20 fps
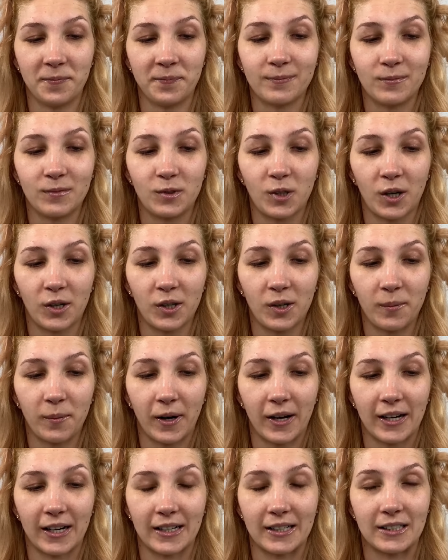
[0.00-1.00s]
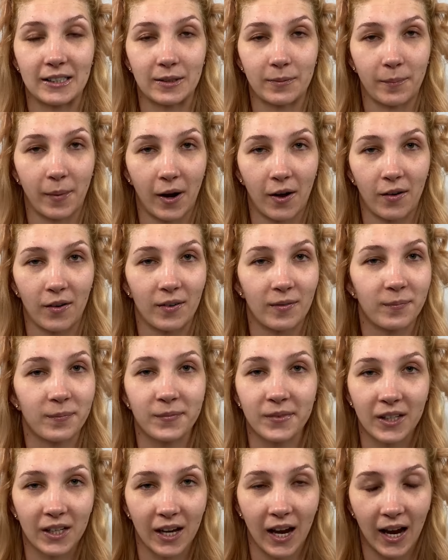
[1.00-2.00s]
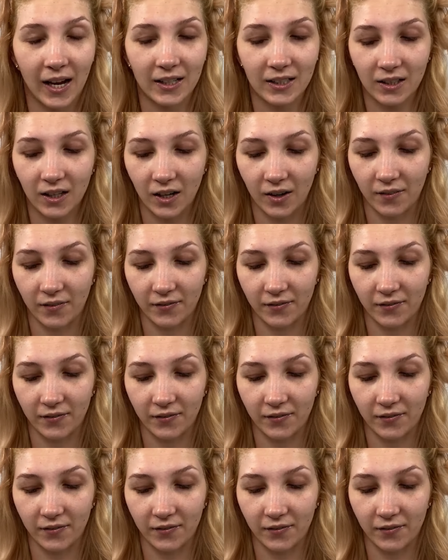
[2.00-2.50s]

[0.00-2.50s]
Judging by the smell, has a lot of